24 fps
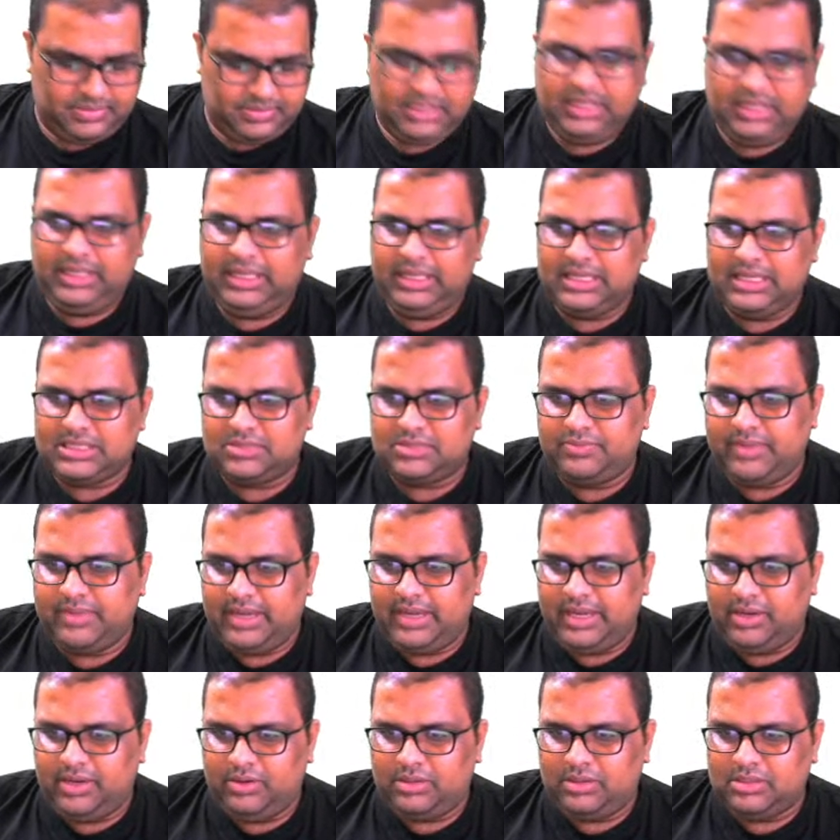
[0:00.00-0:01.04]
Yes, very
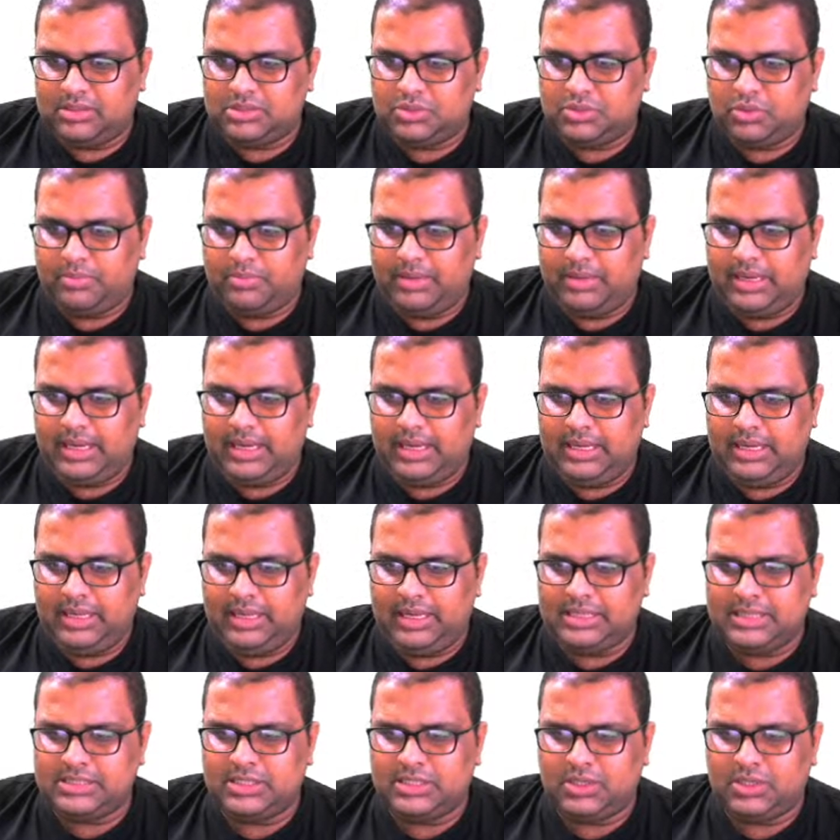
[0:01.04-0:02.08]
good. So by
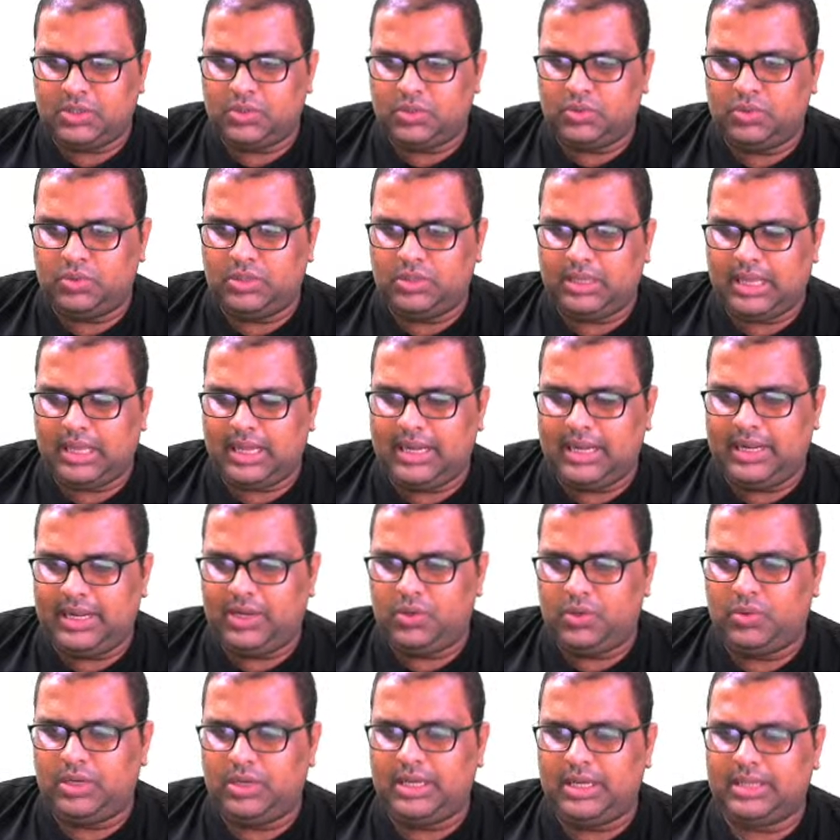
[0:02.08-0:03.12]
alligation rule, can I
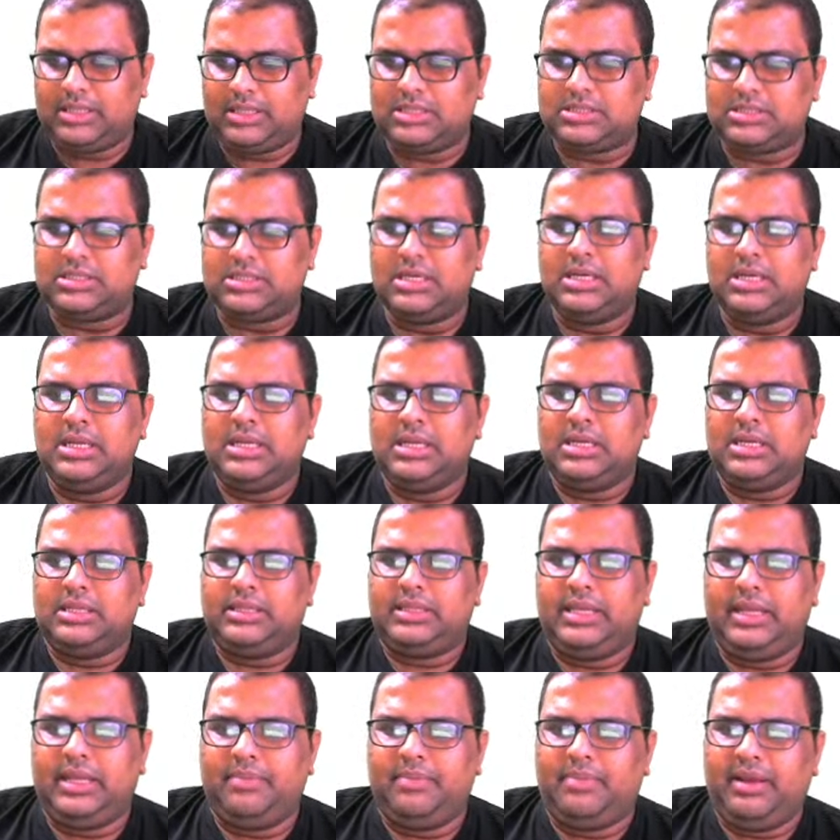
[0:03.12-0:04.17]
do like this?
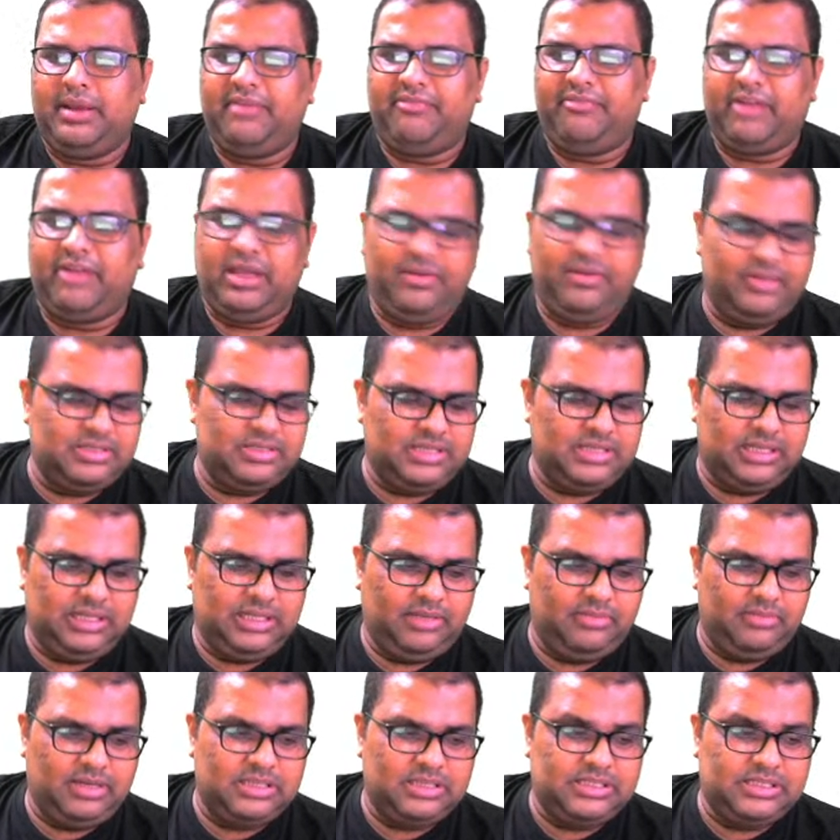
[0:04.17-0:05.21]
3 by 5 is nothing
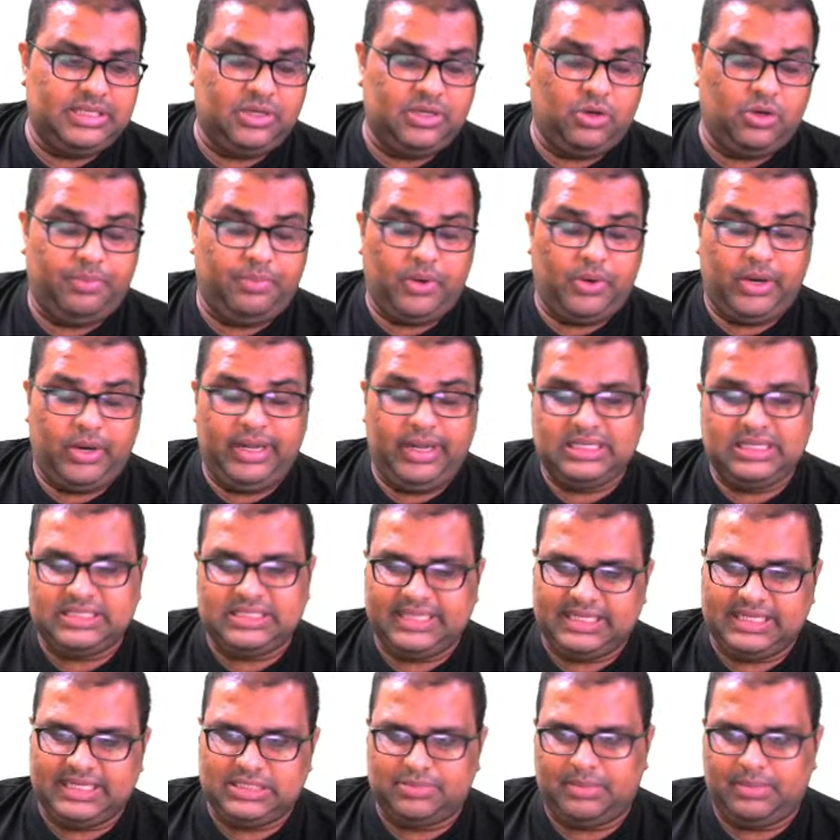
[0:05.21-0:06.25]
but
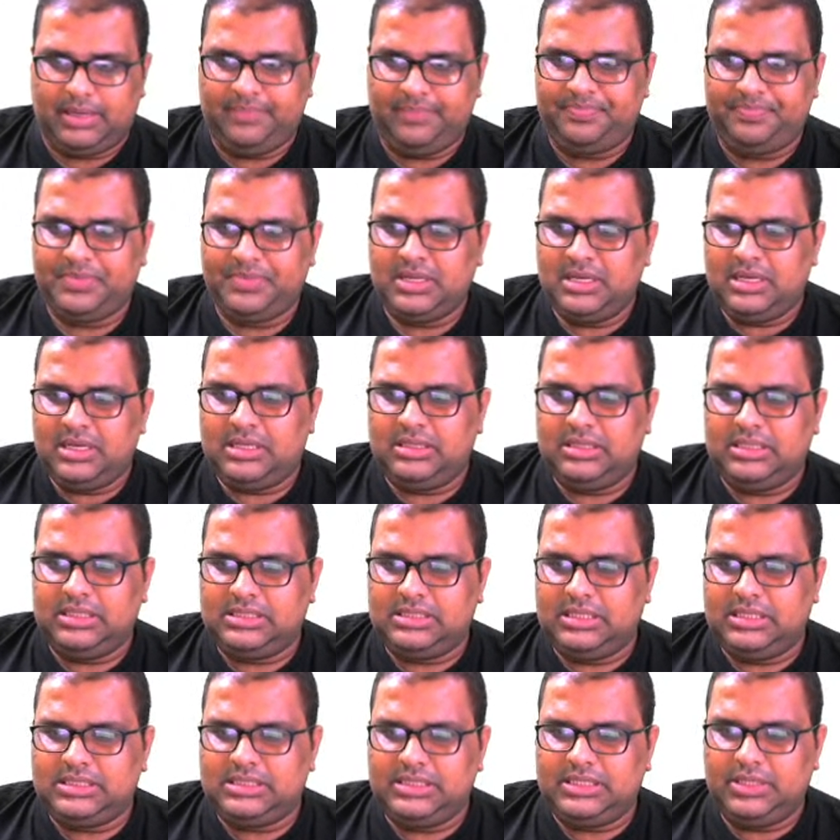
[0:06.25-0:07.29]
0.6 ma. This
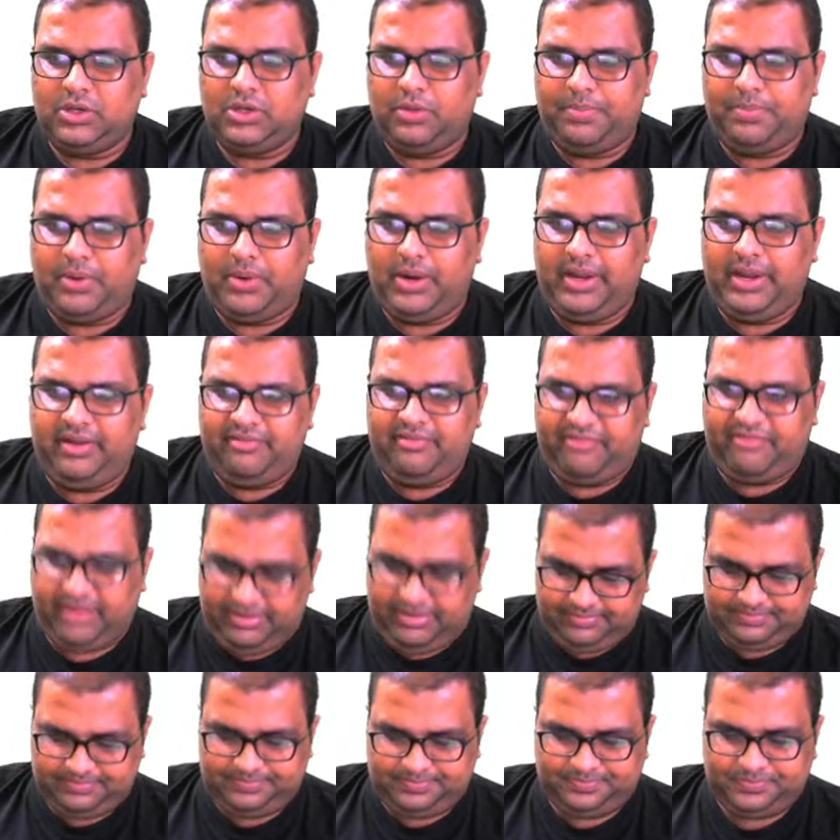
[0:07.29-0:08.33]
is
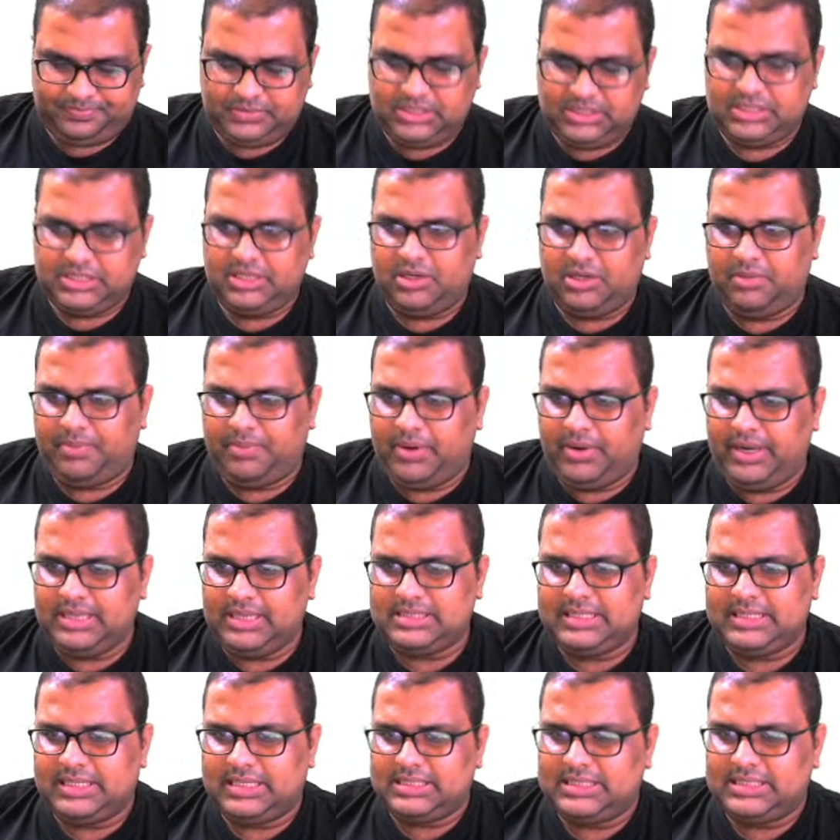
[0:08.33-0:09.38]
0.5.
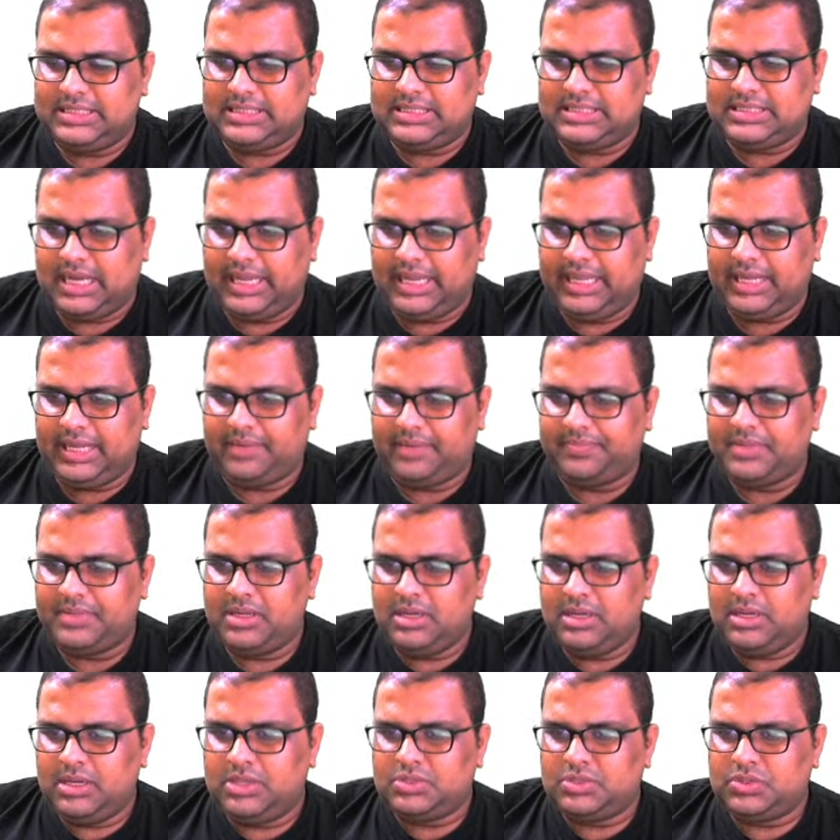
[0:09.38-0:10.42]
0.6 is higher.
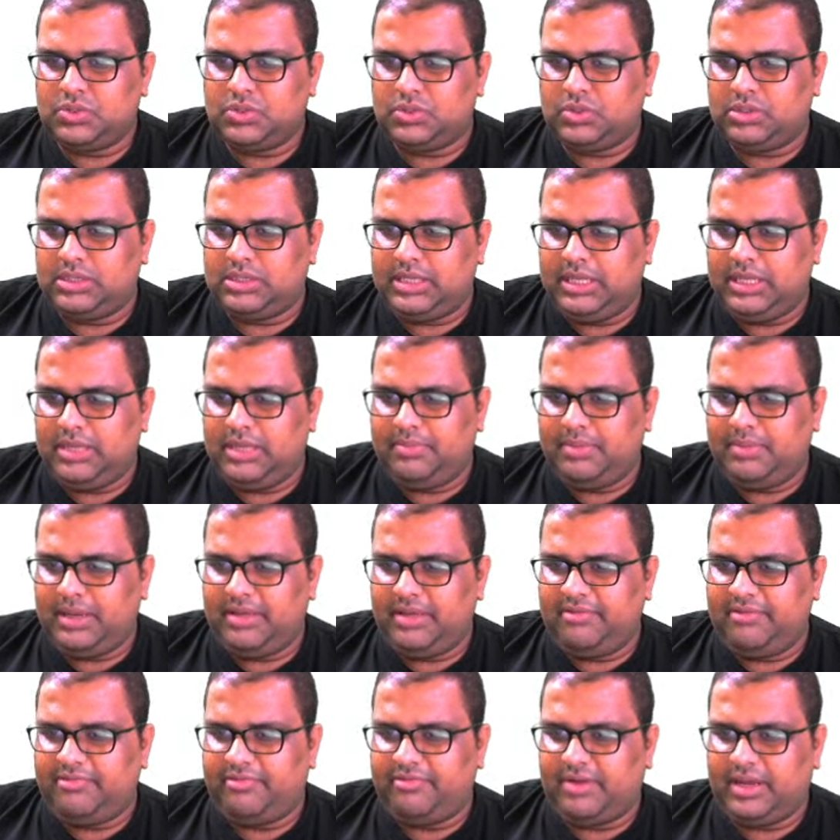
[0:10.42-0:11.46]
So 3 by
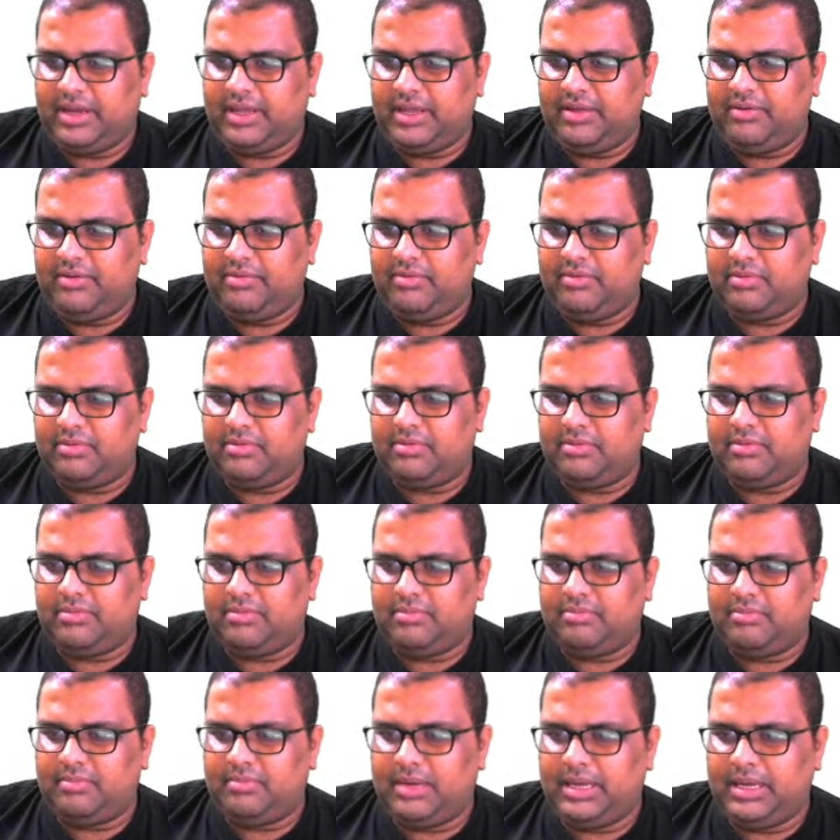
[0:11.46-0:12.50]
5
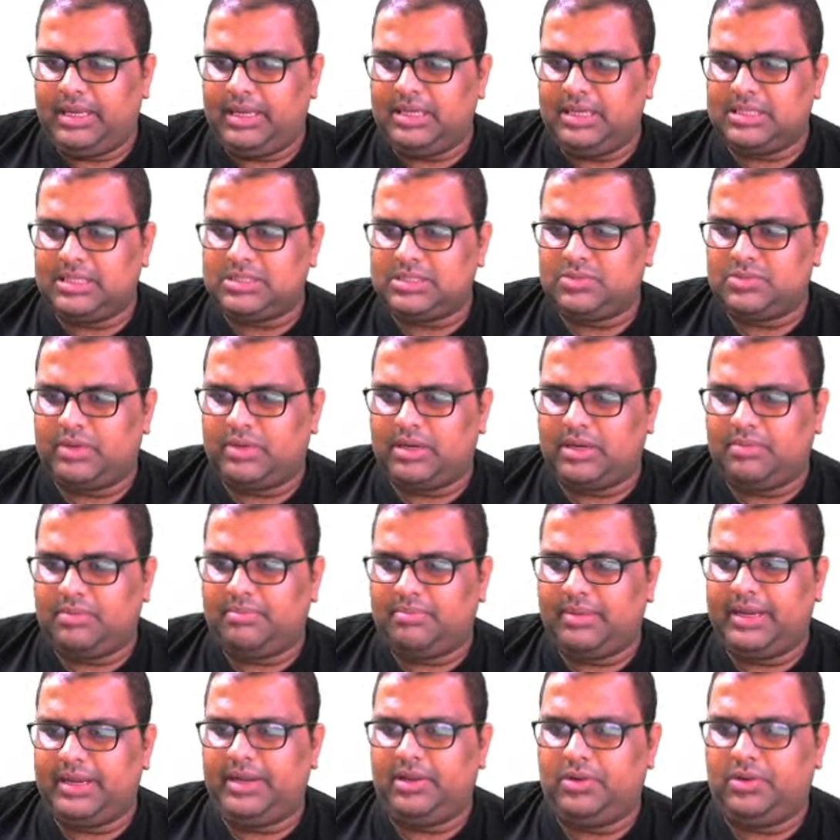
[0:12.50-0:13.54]
minus 1
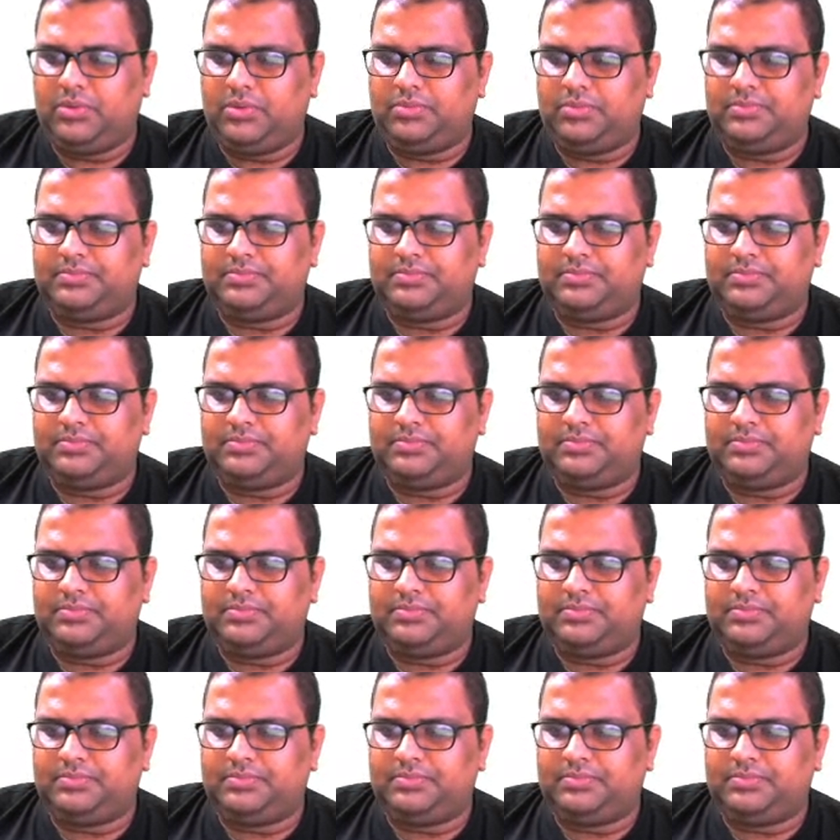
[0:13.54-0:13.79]
by 2.